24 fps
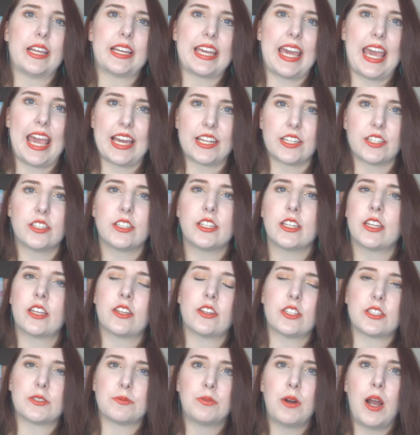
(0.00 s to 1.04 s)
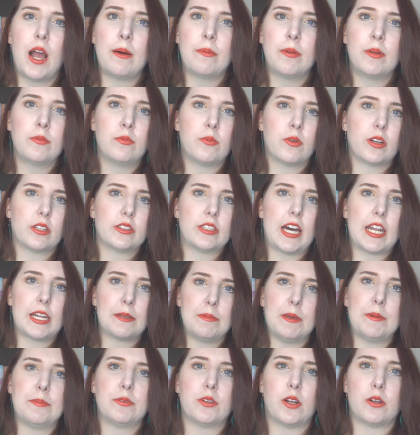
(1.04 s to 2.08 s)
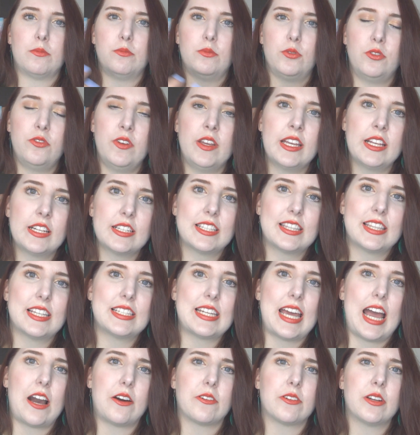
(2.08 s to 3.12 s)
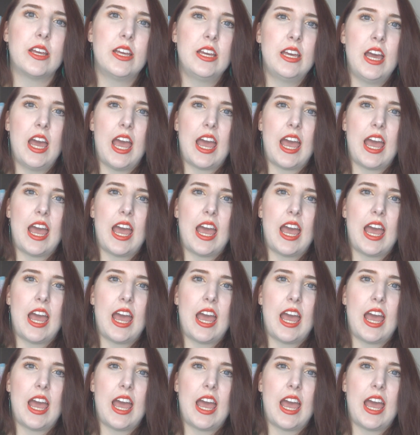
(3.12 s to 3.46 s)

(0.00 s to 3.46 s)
like handling this problem where a lot of people are moving into the town